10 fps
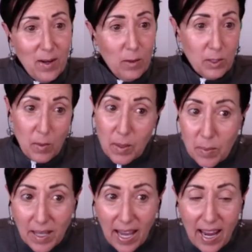You know, some
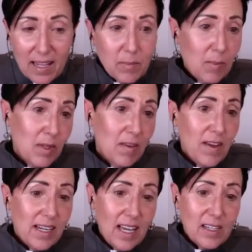people can't. Maybe they've
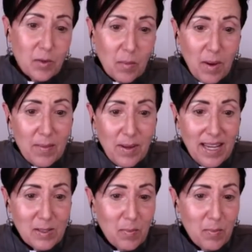had gastric bypass.